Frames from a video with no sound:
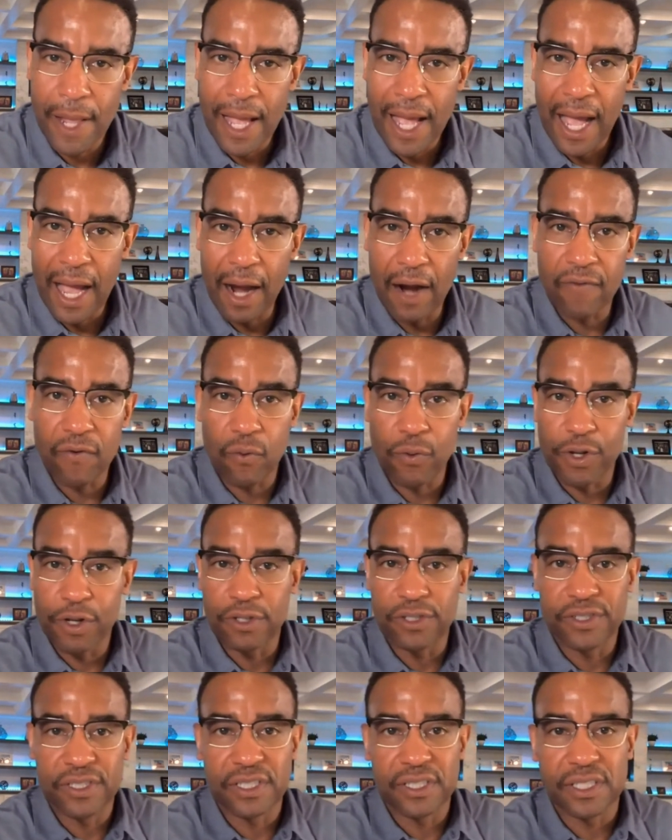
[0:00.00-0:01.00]
However, when you're
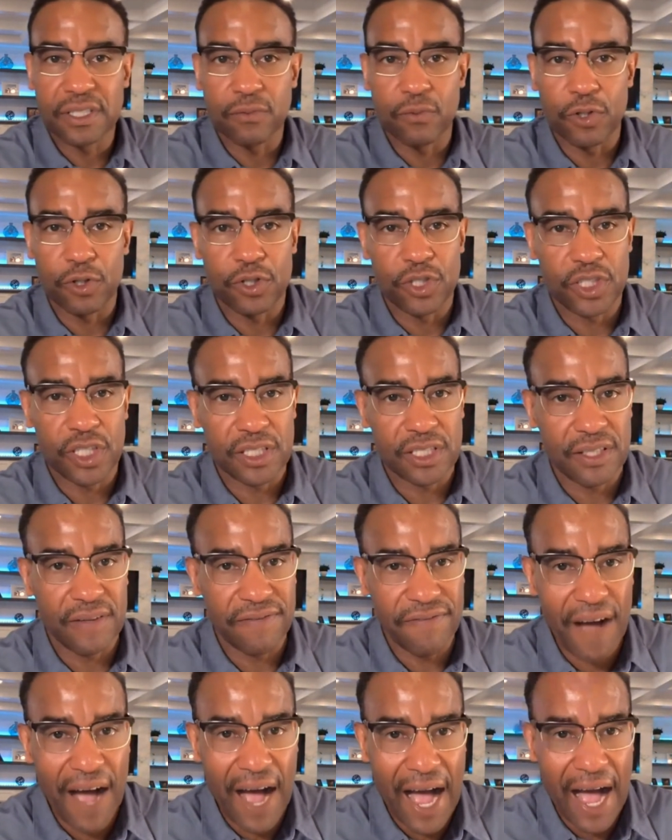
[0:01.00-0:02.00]

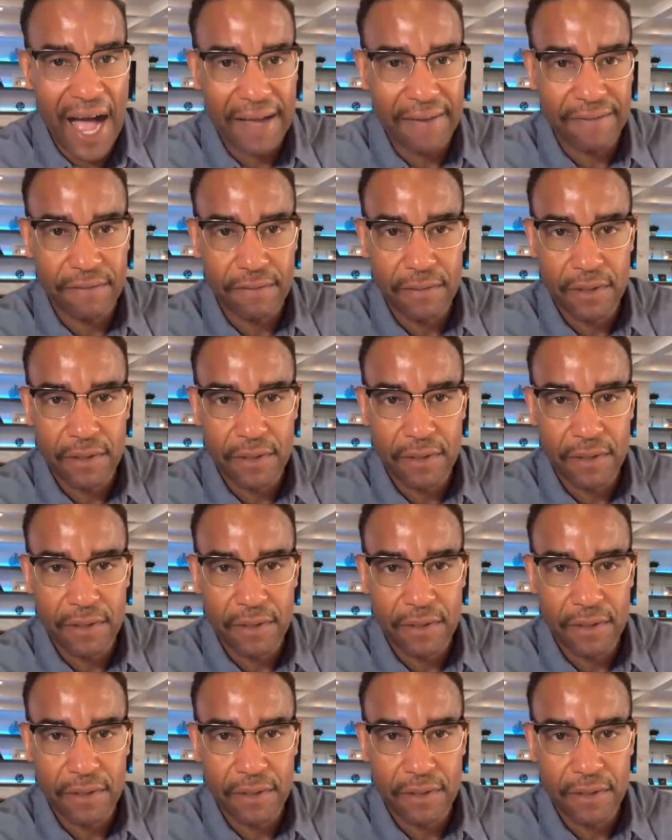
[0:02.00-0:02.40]
65,